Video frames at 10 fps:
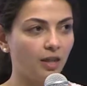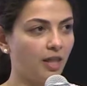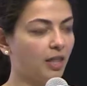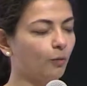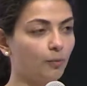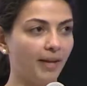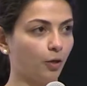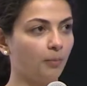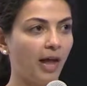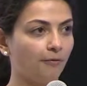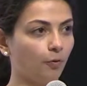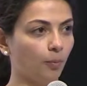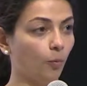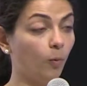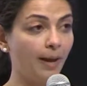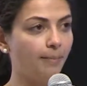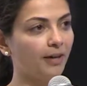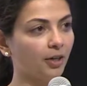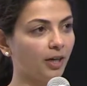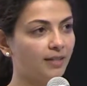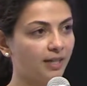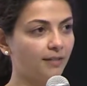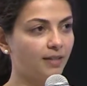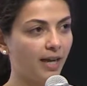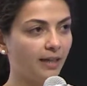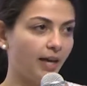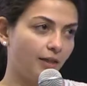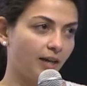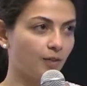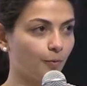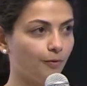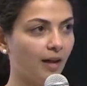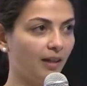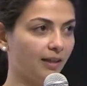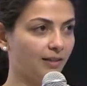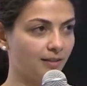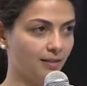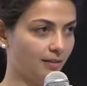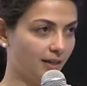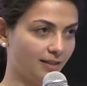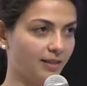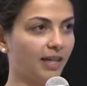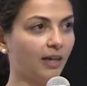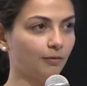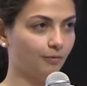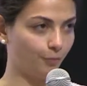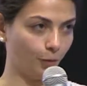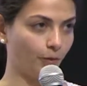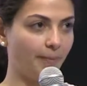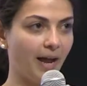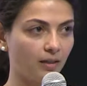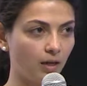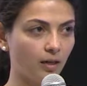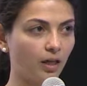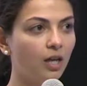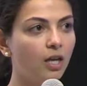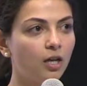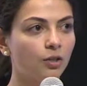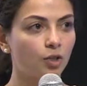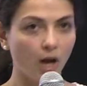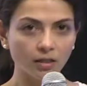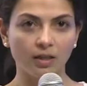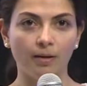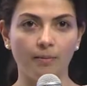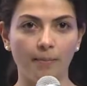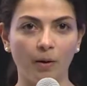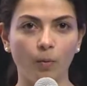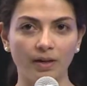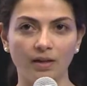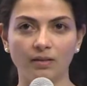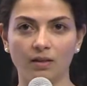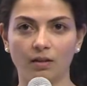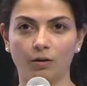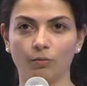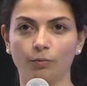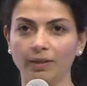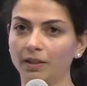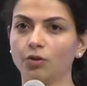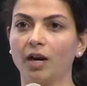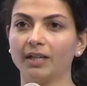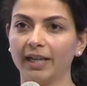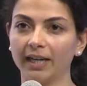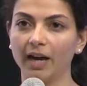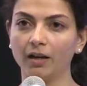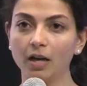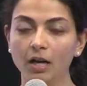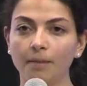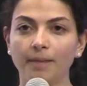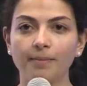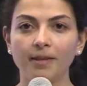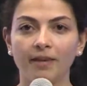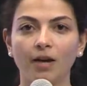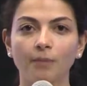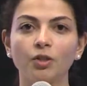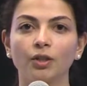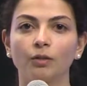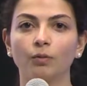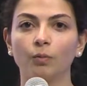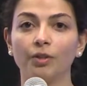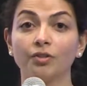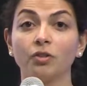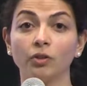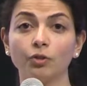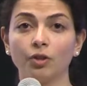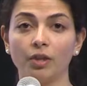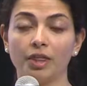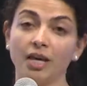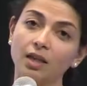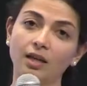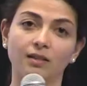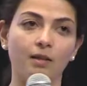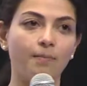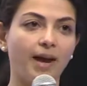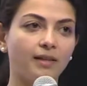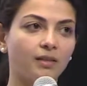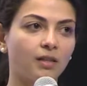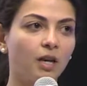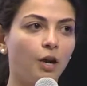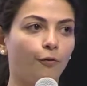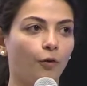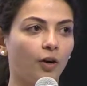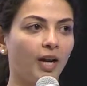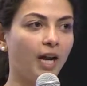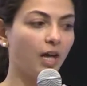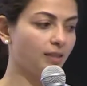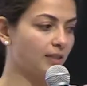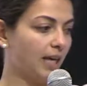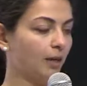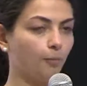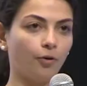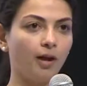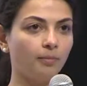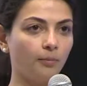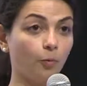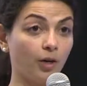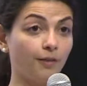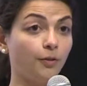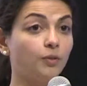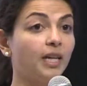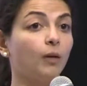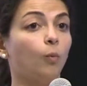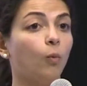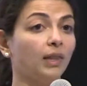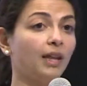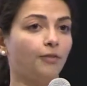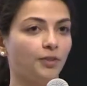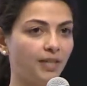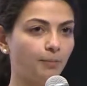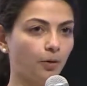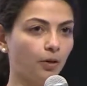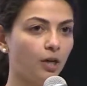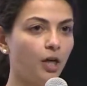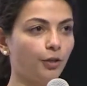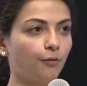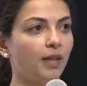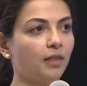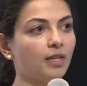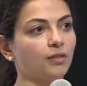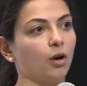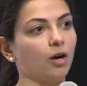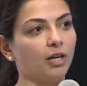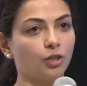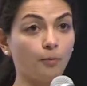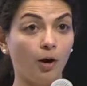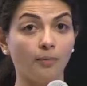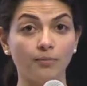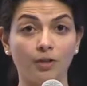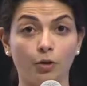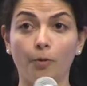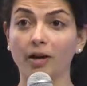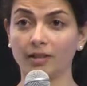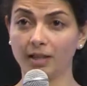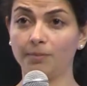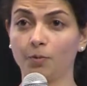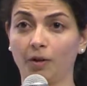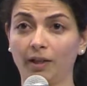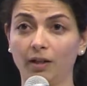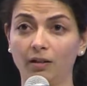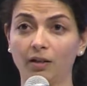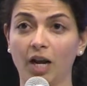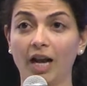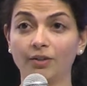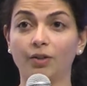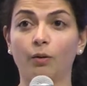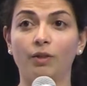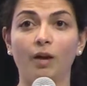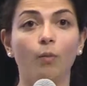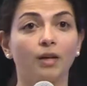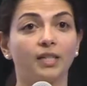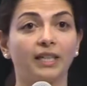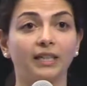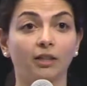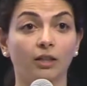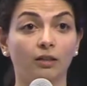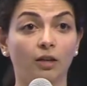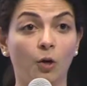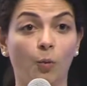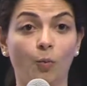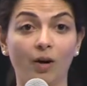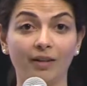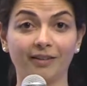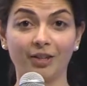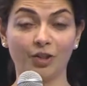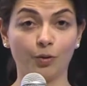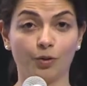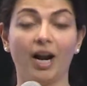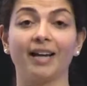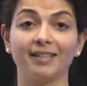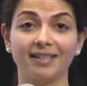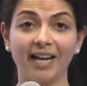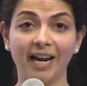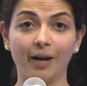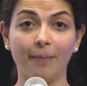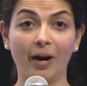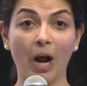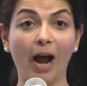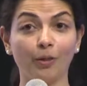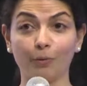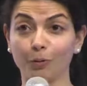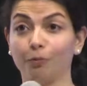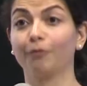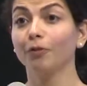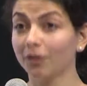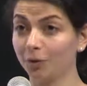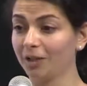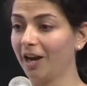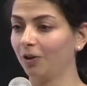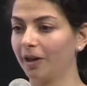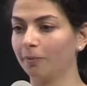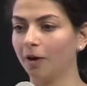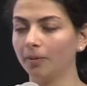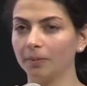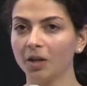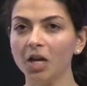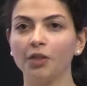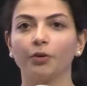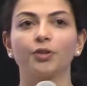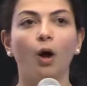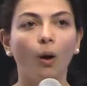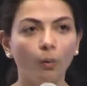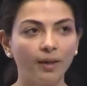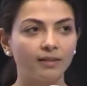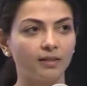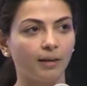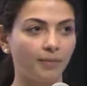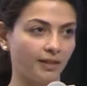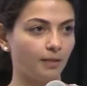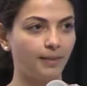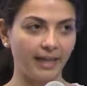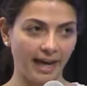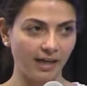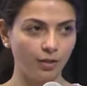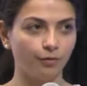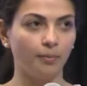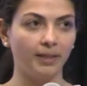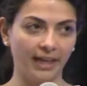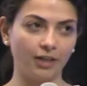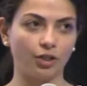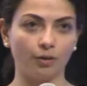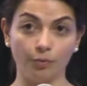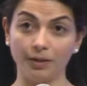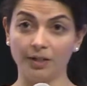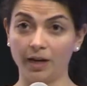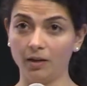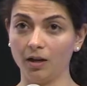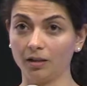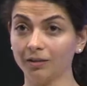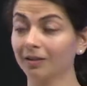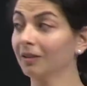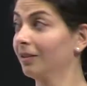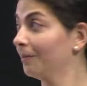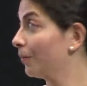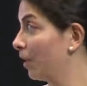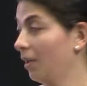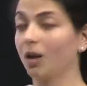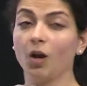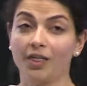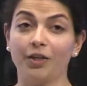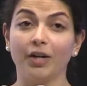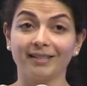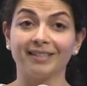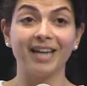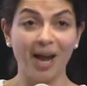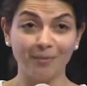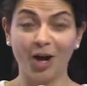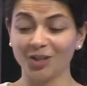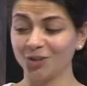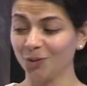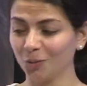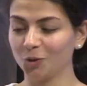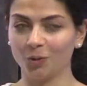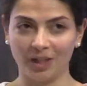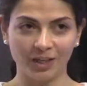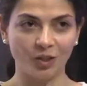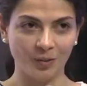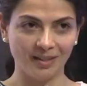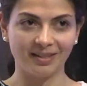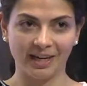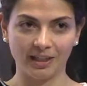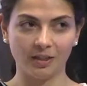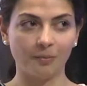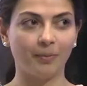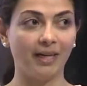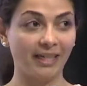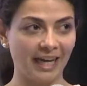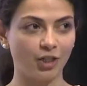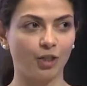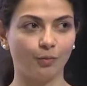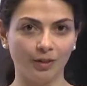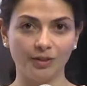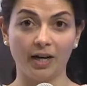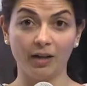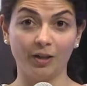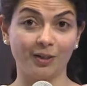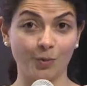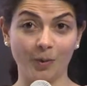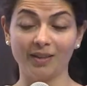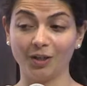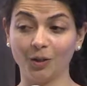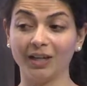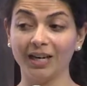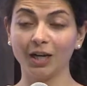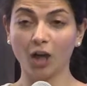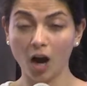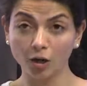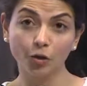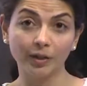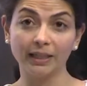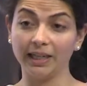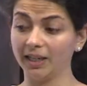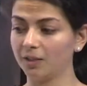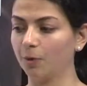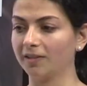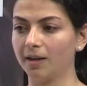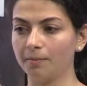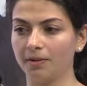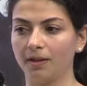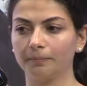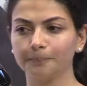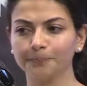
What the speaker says: that they think would make your platform way better, instead of saying, yeah, thanks, we'll file it as a ticket for the backlog, Talk to them about what it is that they're really trying to get at. Maybe they've come to you with a solution that they think is the best for an unstated problem where if you dig one level deeper, you find that these are actually problems that your product team is working on. And so they want to hear what this user had to say about how they would prefer that you tackle that problem. There is always something to be gained from engaging in real dialogue. There is a time cost to it, which we'll get to in a second, but engaging in real dialogue is a way that you can concretely express empathy.